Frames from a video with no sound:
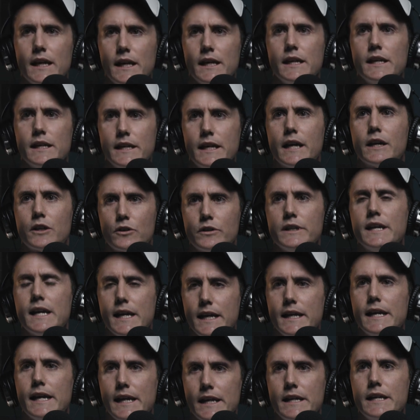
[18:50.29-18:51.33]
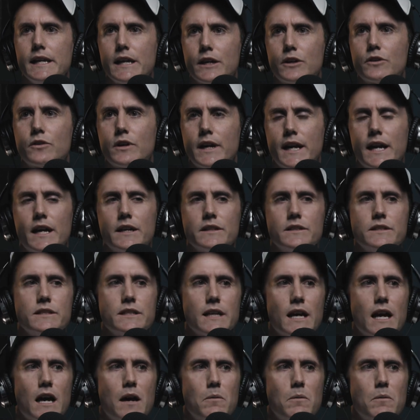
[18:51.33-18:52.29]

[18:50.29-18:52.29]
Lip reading: you get crowds.